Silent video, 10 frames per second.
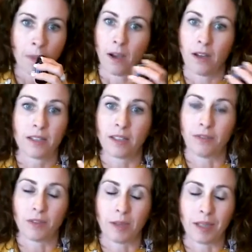I just
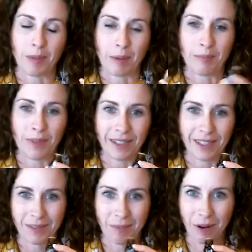love smelling peppermint.
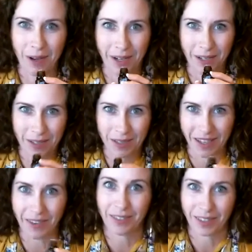It is
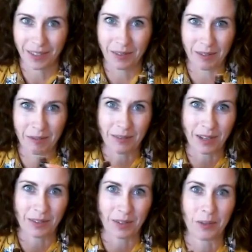definitely one of my
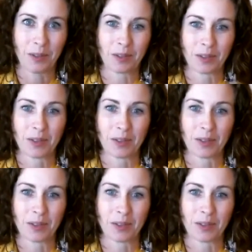favourite oils to